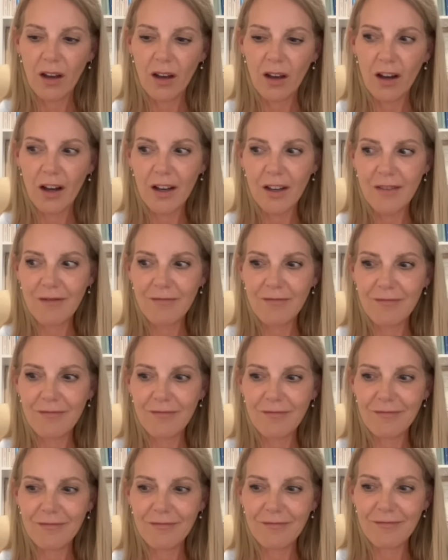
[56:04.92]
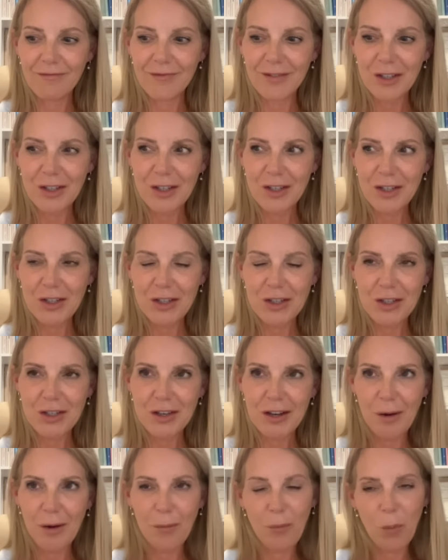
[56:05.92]
I
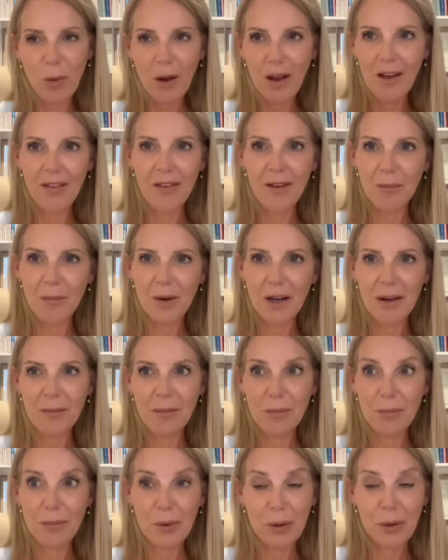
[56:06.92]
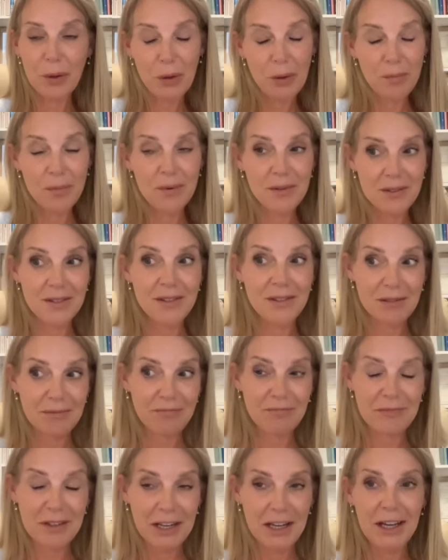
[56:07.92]
am aware that my purpose
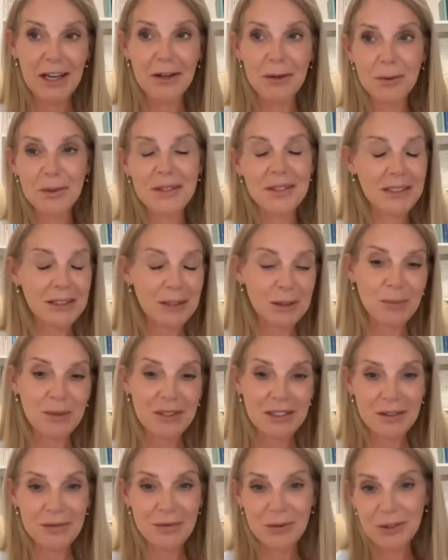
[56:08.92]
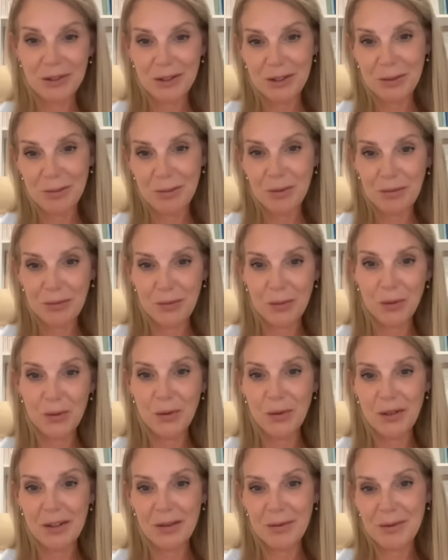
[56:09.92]
now is a little bit different to
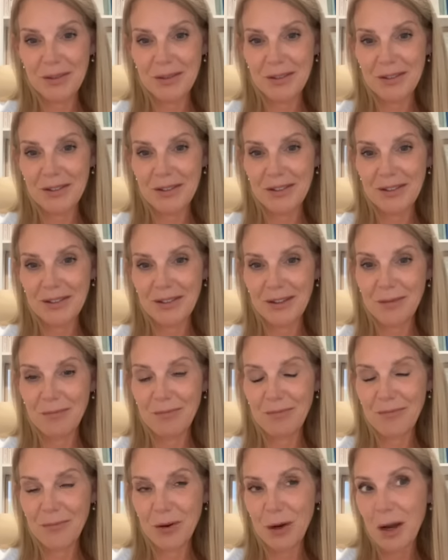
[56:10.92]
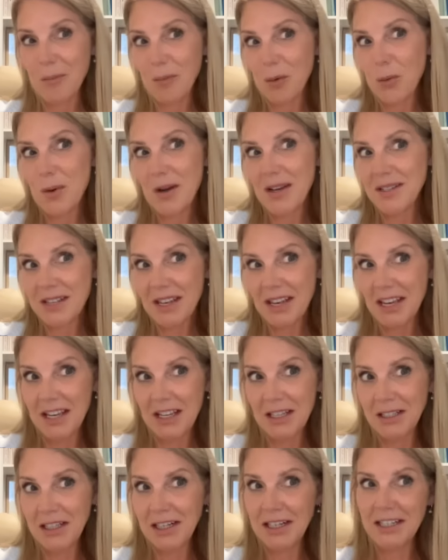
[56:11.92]
before. It was, I'm always a
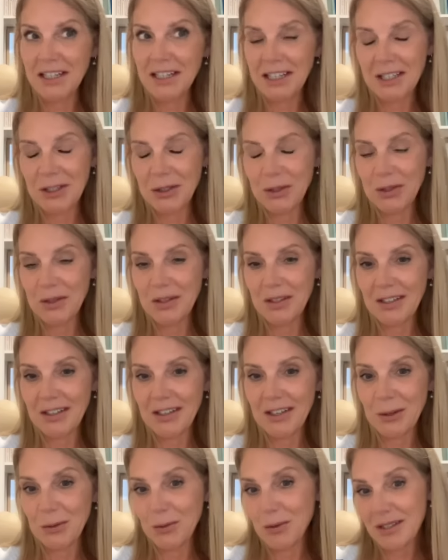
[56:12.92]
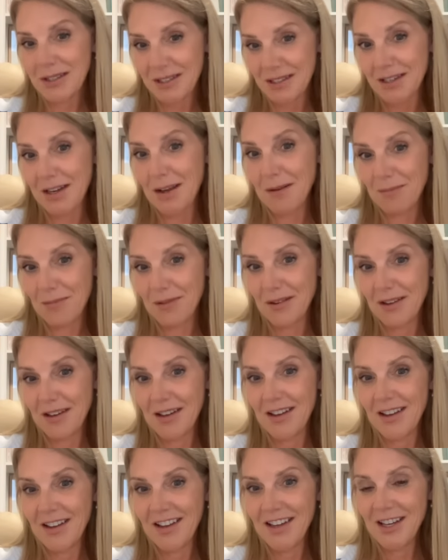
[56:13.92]
healer. I know that I always step
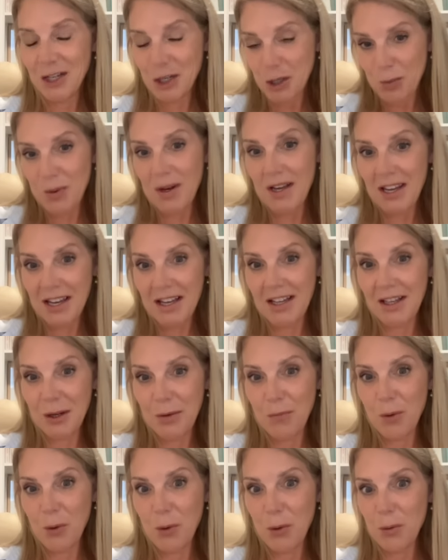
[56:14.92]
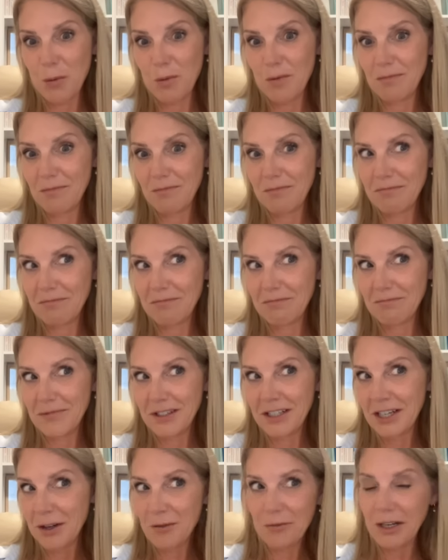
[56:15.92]
into a healing role
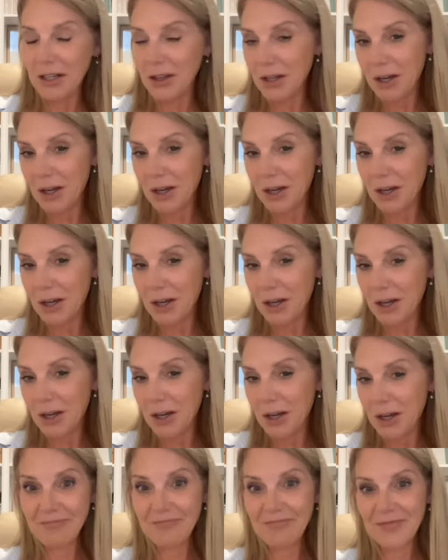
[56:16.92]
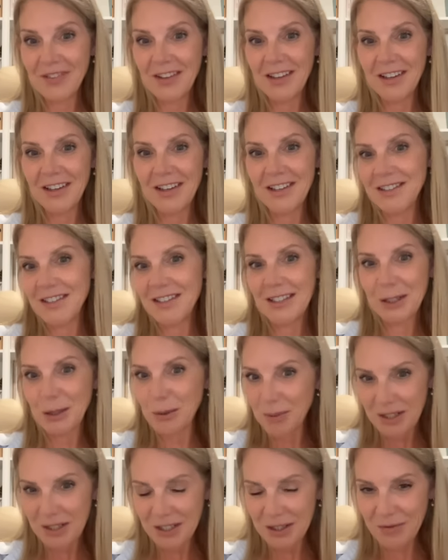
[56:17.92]
in every lifetime. It's a
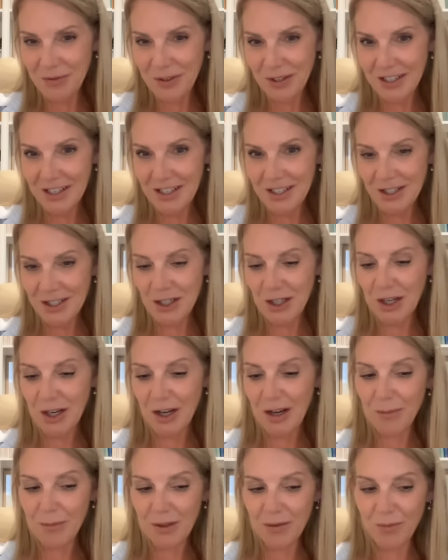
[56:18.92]
little bit different each time.